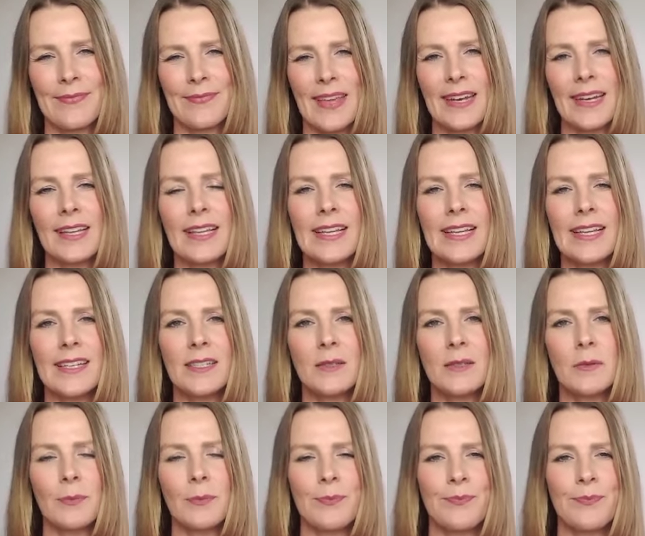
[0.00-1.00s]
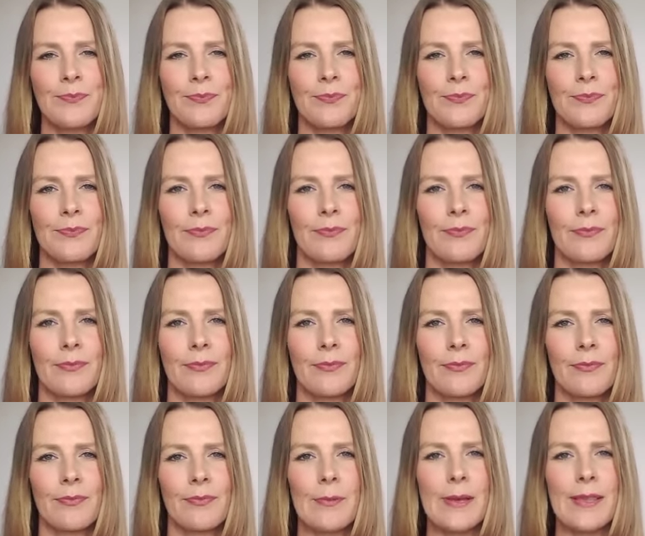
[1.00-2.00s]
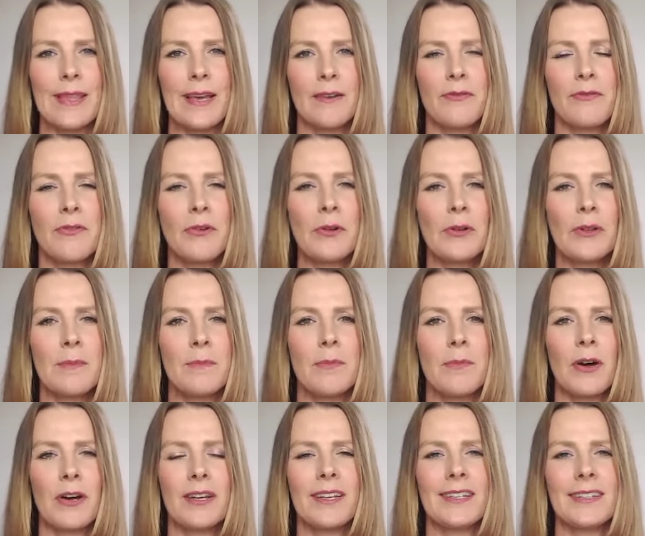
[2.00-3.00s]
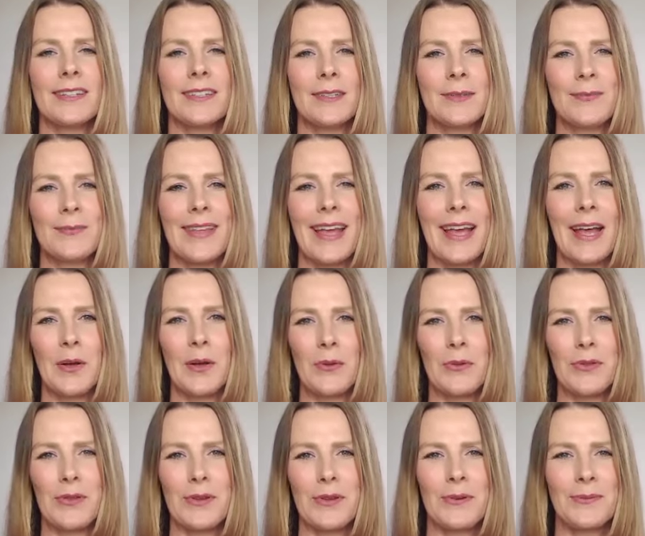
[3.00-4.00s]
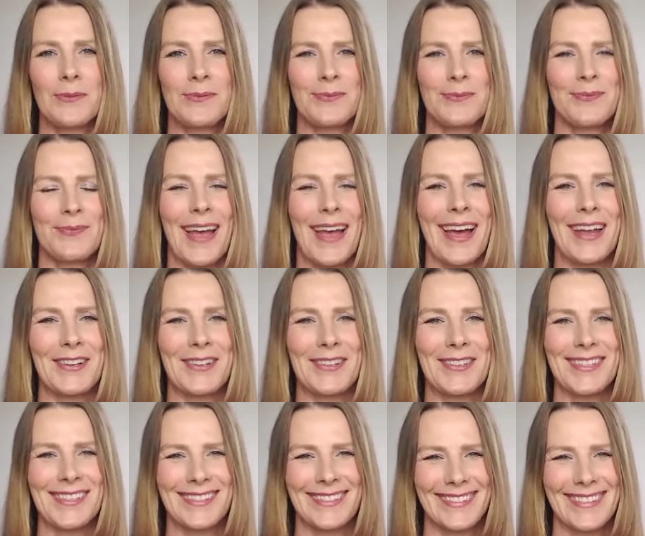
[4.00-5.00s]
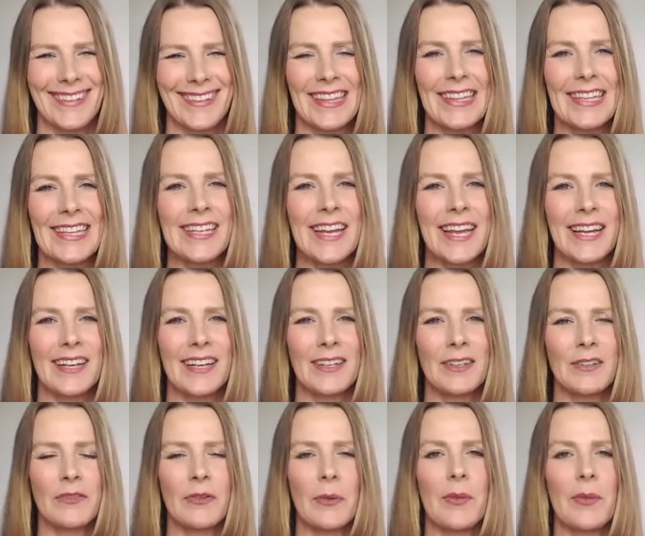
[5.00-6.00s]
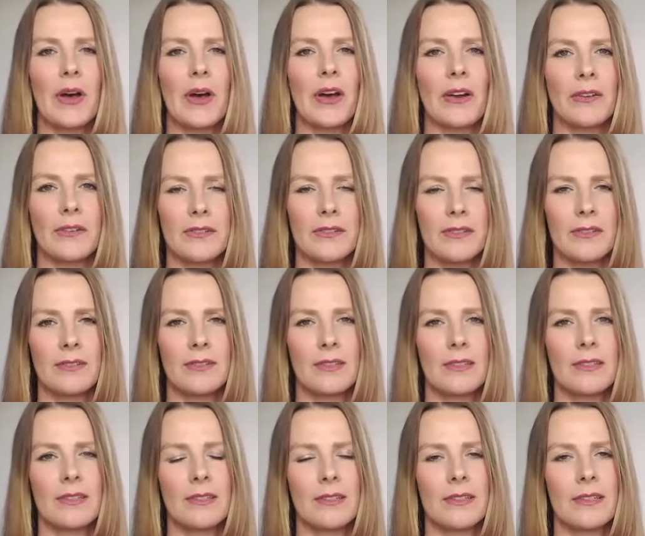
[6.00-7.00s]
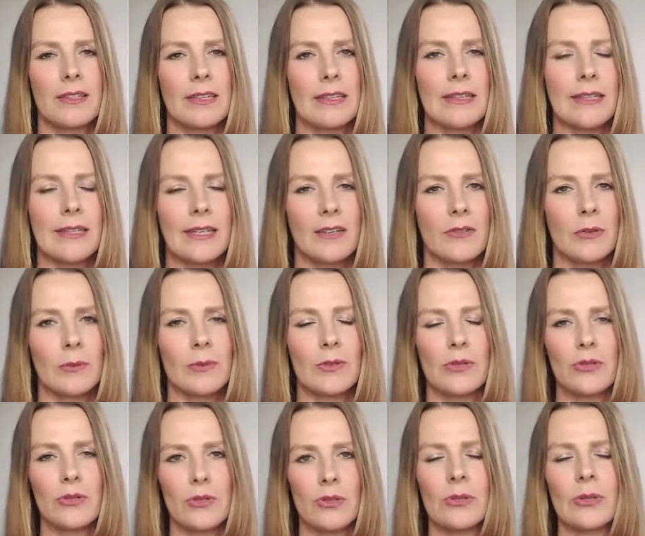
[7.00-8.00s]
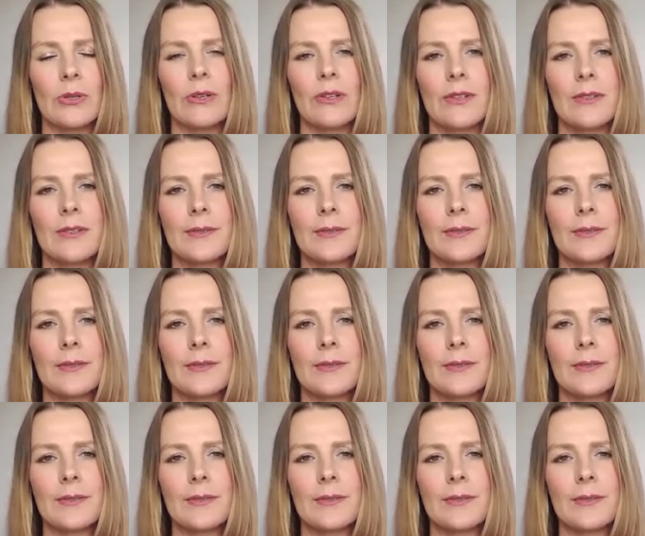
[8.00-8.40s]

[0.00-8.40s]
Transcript: and lead. Be that full, embodied, healthy adult. Leading from the heart, leading from the soul.